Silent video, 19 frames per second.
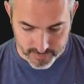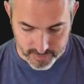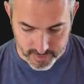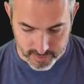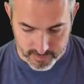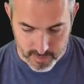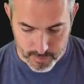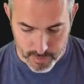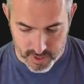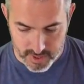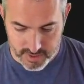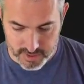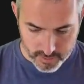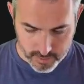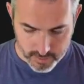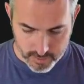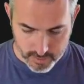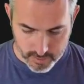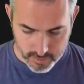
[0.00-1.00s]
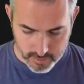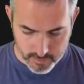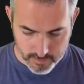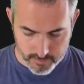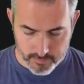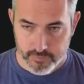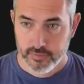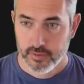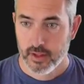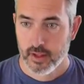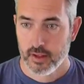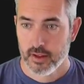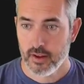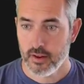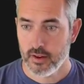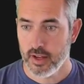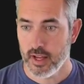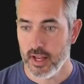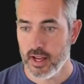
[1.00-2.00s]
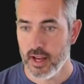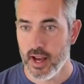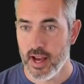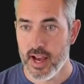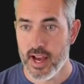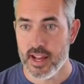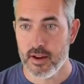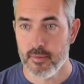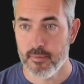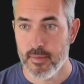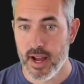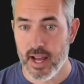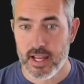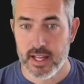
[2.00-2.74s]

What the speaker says: Let me pause it. Okay, I added my